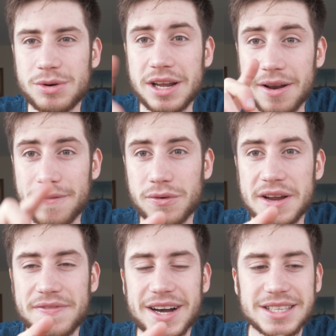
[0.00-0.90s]
We're nearly at
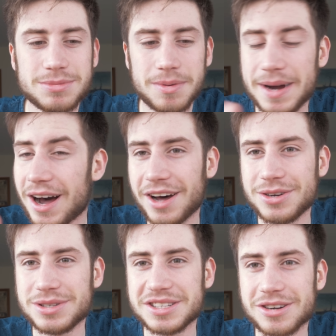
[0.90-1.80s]
3,000, we're about
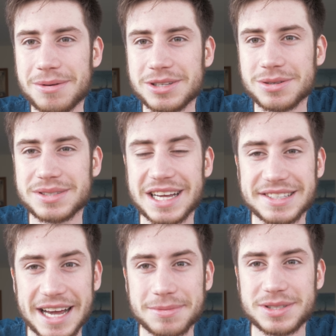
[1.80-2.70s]
100 subscribers or so,
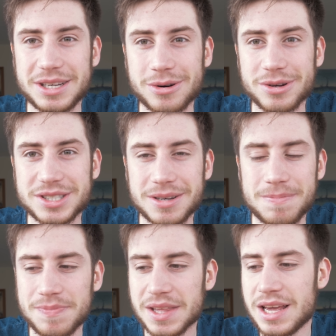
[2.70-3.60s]
that's absolutely
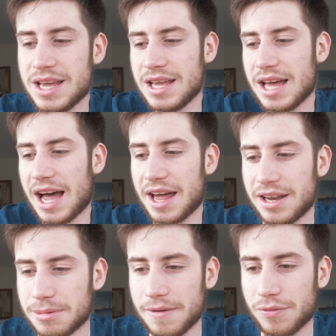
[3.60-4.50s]
awesome.
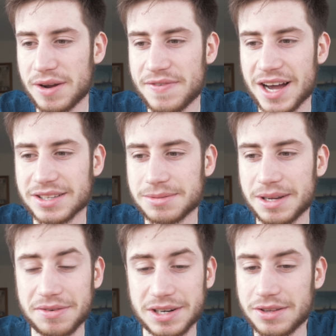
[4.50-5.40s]
And at 3,000, I'm
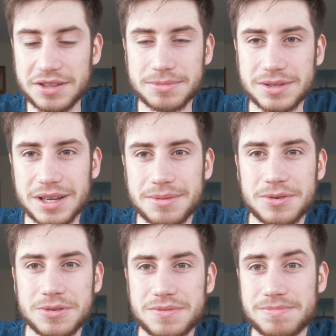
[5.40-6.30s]
definitely going to do some kind
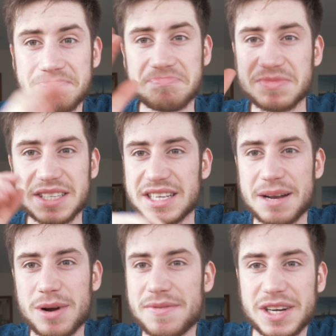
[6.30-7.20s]
of
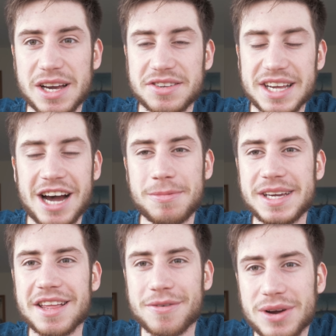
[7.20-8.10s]
celebrate video. So help
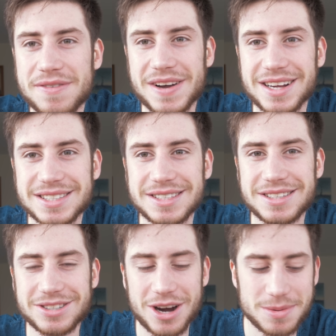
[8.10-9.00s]
me get 3,000
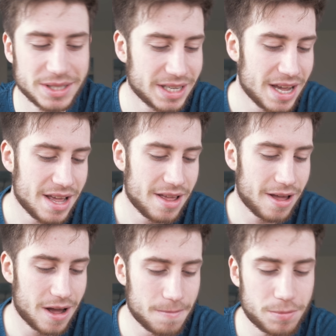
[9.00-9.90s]
subscribers.
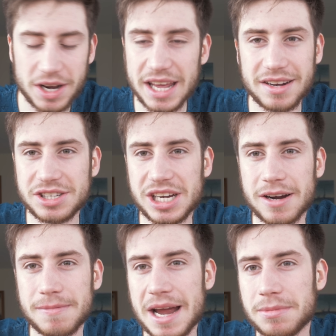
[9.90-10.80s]
By the end of this
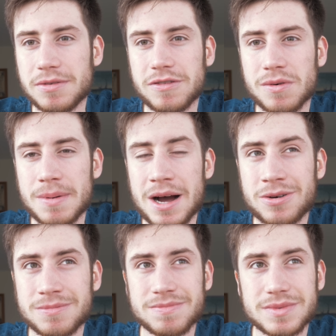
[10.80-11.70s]
year, I'm aiming for
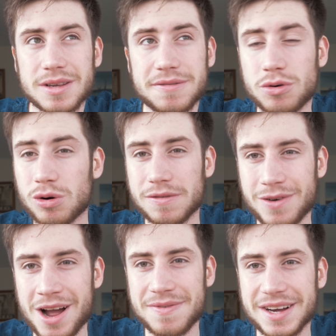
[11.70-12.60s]
about 4,000 or
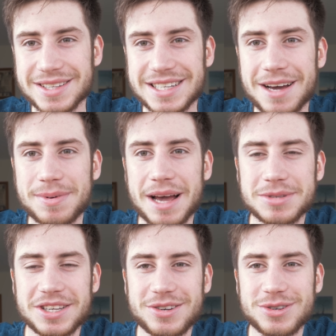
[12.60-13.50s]
5,000, that'd be
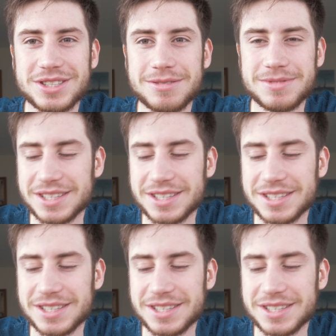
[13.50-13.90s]
absolutely awesome.